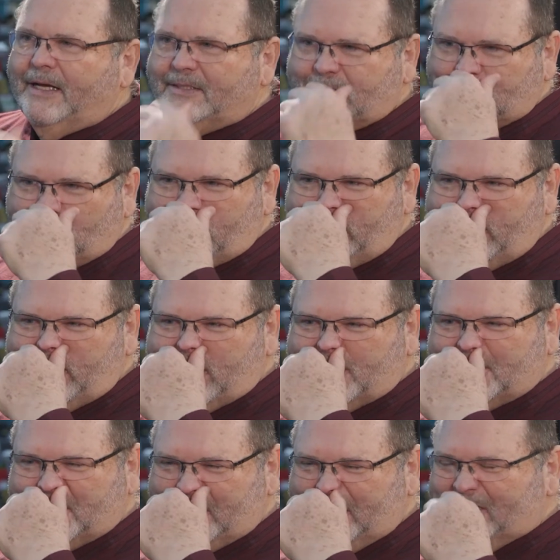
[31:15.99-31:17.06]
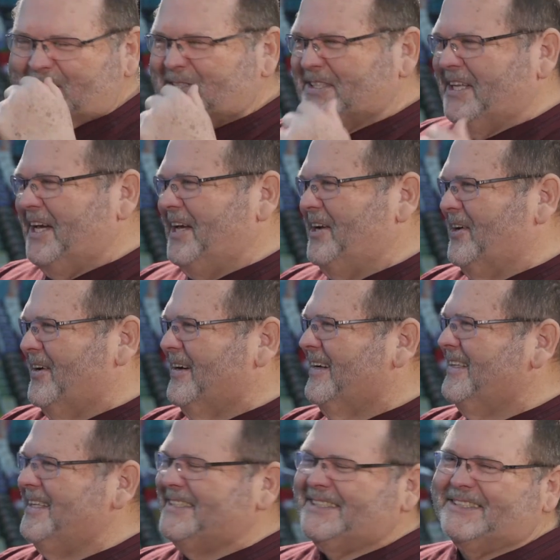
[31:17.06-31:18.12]
And so years, years later,
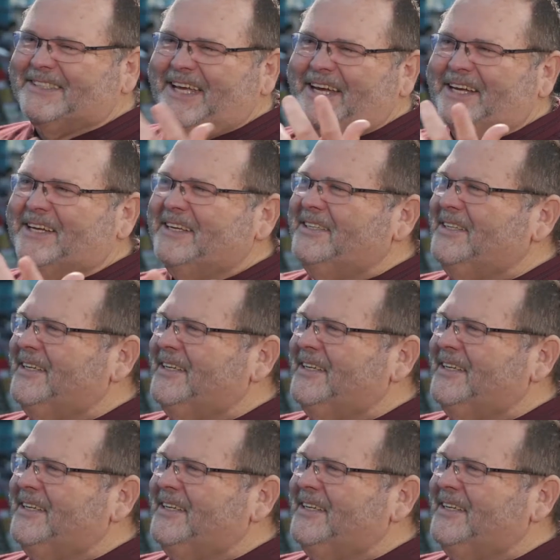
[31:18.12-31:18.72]
this is like